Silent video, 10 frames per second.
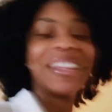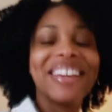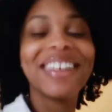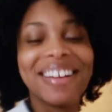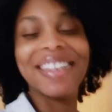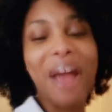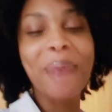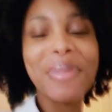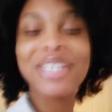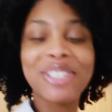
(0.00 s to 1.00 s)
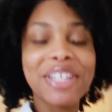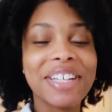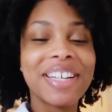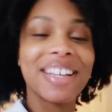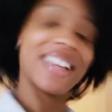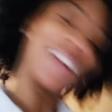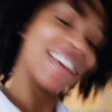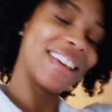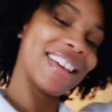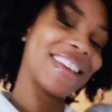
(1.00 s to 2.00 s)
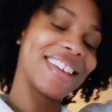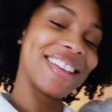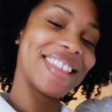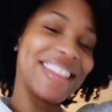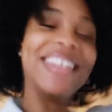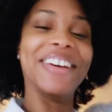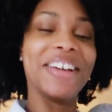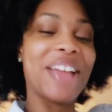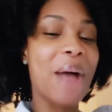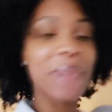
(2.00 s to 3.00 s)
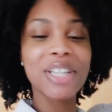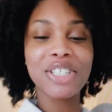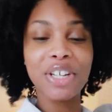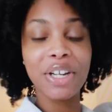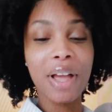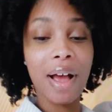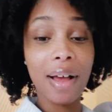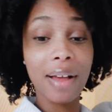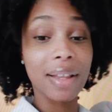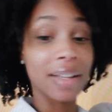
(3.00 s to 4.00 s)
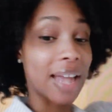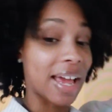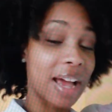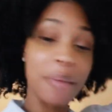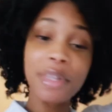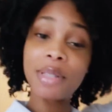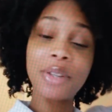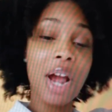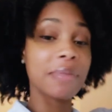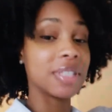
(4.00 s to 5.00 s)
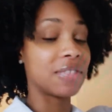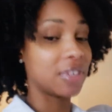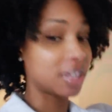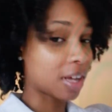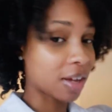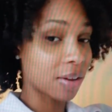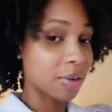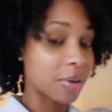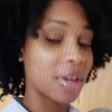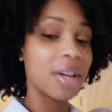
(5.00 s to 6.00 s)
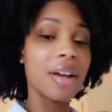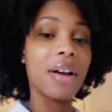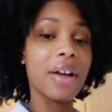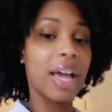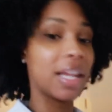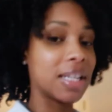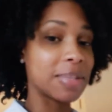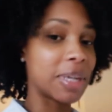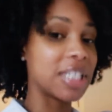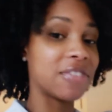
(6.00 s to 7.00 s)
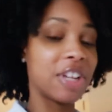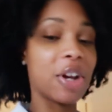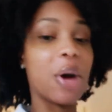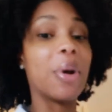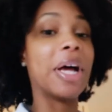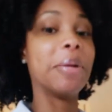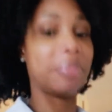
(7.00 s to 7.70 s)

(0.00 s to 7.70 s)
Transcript: you was trying to talk with your chest. Look, y'all can share, uh, like, comment, subscribe this video. Per. Okay up.